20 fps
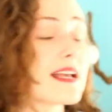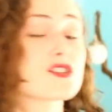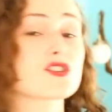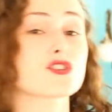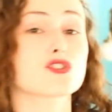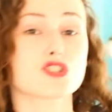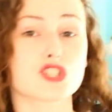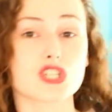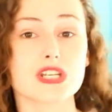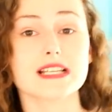And
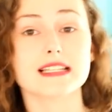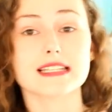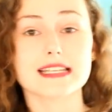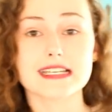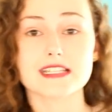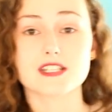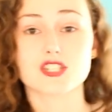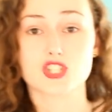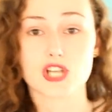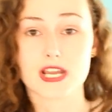so she
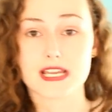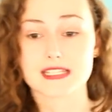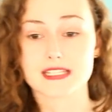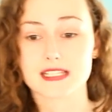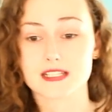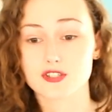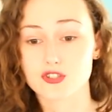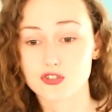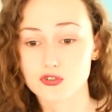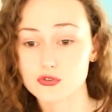leads
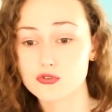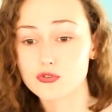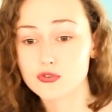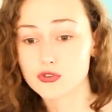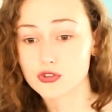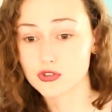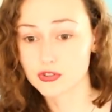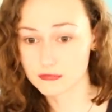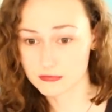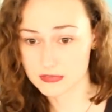Jason to
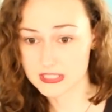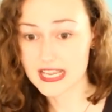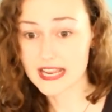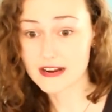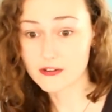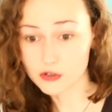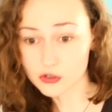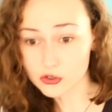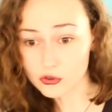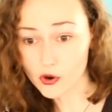the
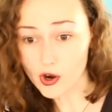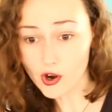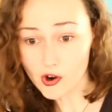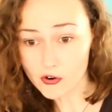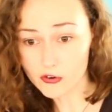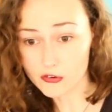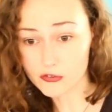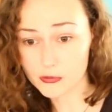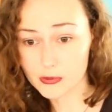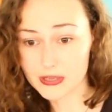sacred
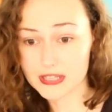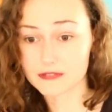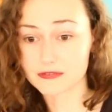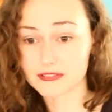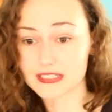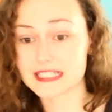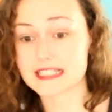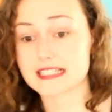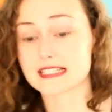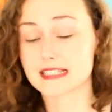grove where the
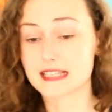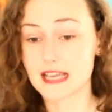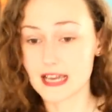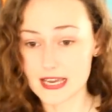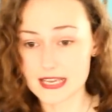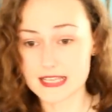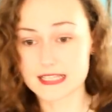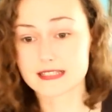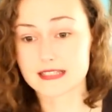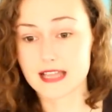fleece is
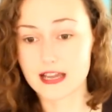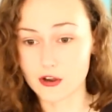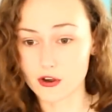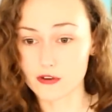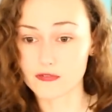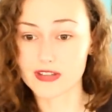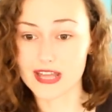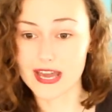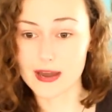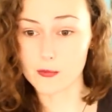slung
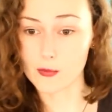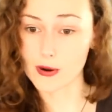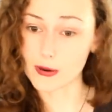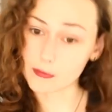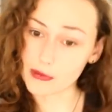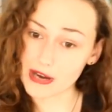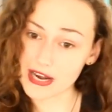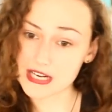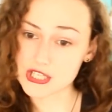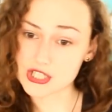over that one
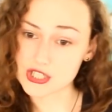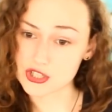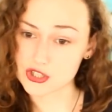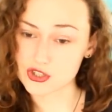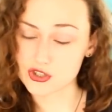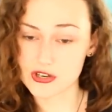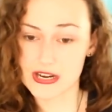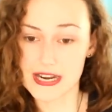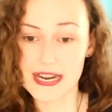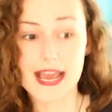branch of the
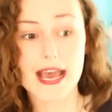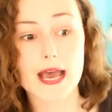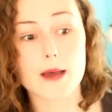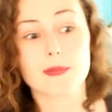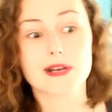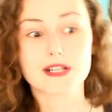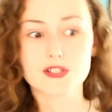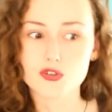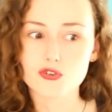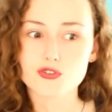tree,
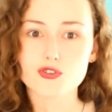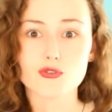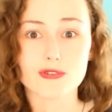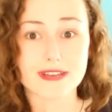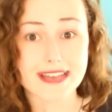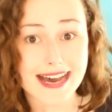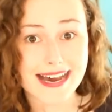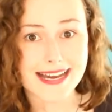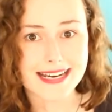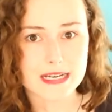but it's also
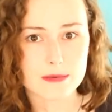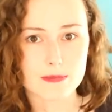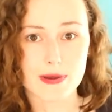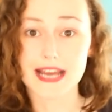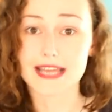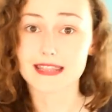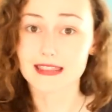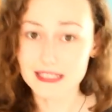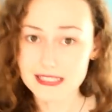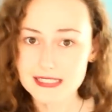guarded by
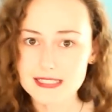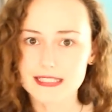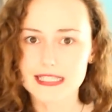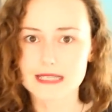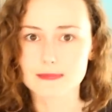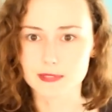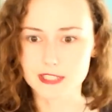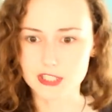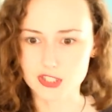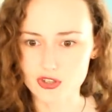the
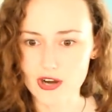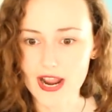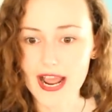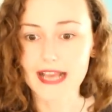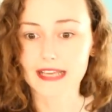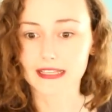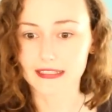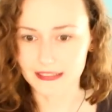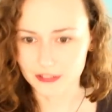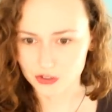sleepless
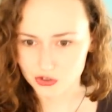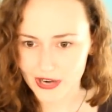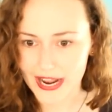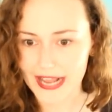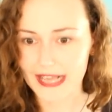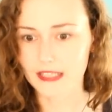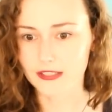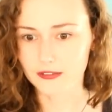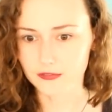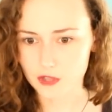dragon, the
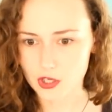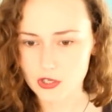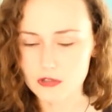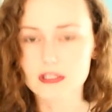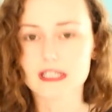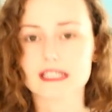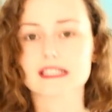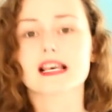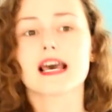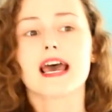dragon of
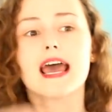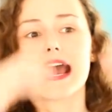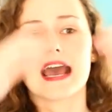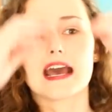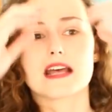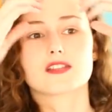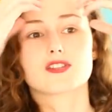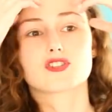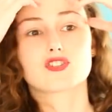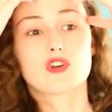Colchis.
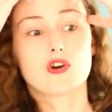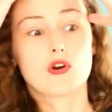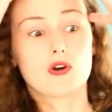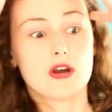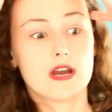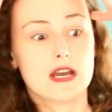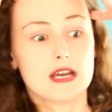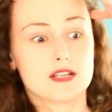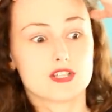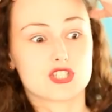And so
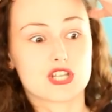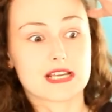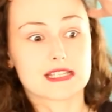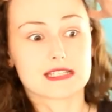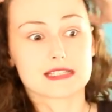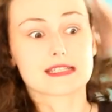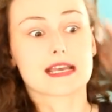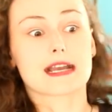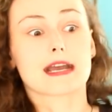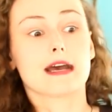
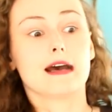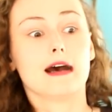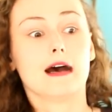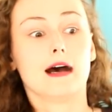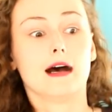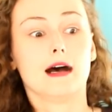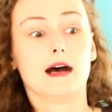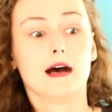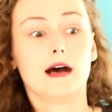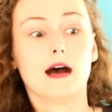Jason's like,
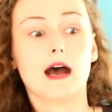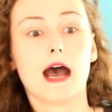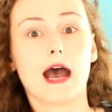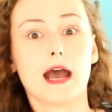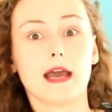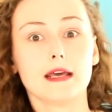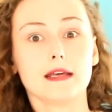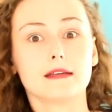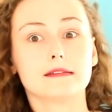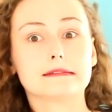
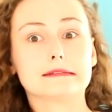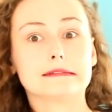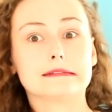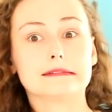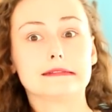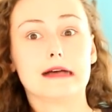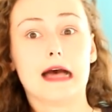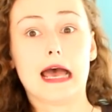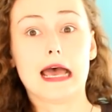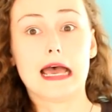I
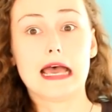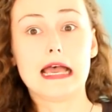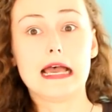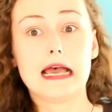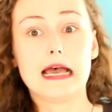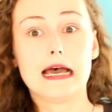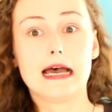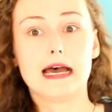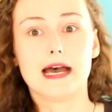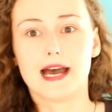
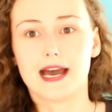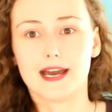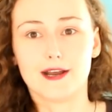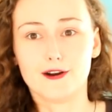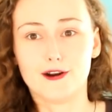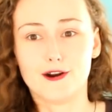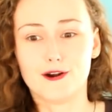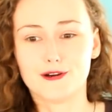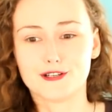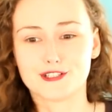
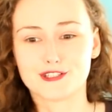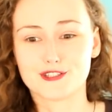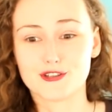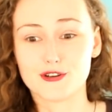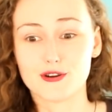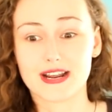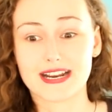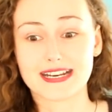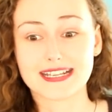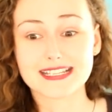don't know what to
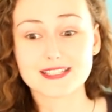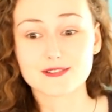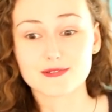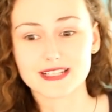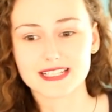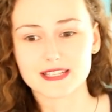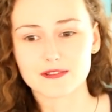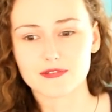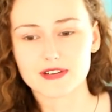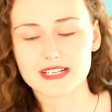do. And he's
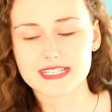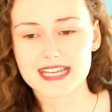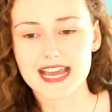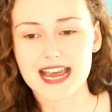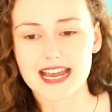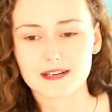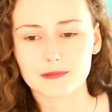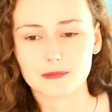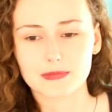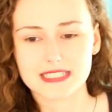really freaked
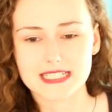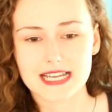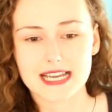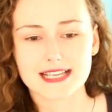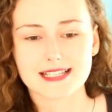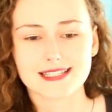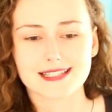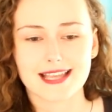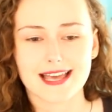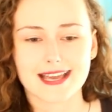out. And
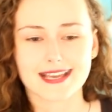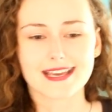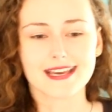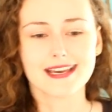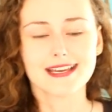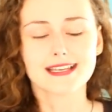Medea's like,